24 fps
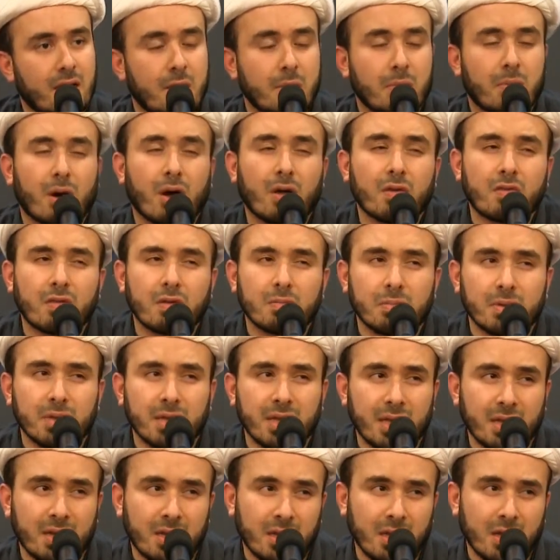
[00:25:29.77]

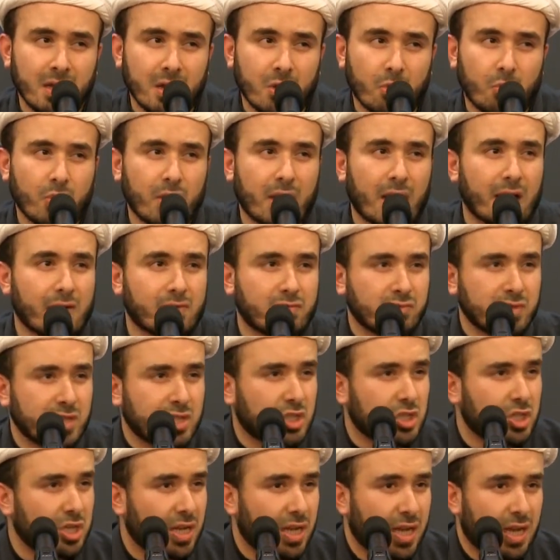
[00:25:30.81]
Possibly we have
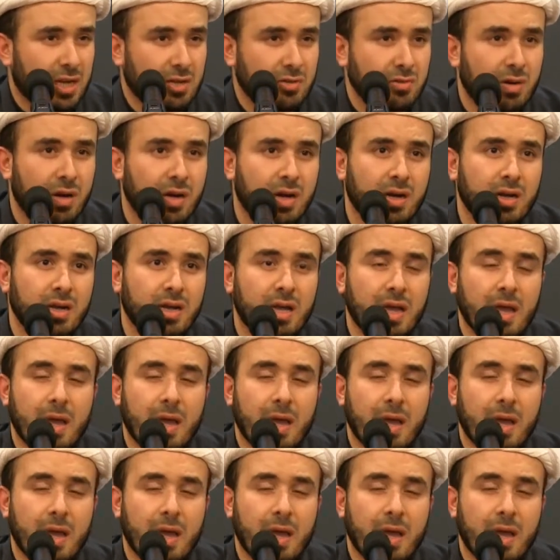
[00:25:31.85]
reached an era